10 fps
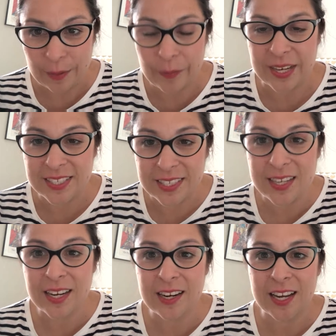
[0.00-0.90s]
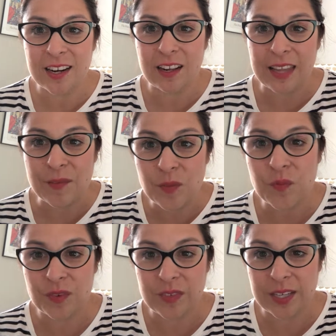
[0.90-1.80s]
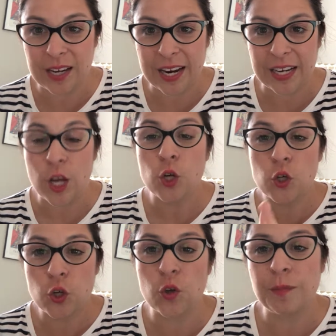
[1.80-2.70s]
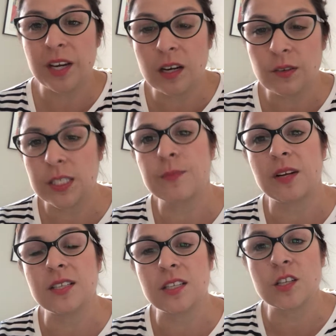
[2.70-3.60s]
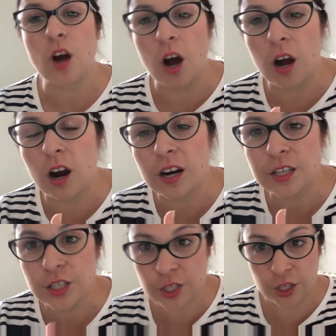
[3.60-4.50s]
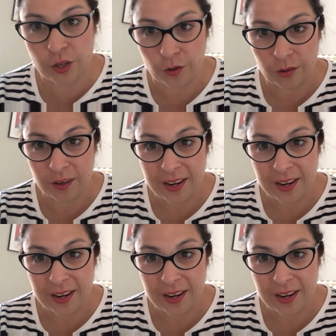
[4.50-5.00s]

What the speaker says: By Sunday night at 11:59, 2 peer responses are due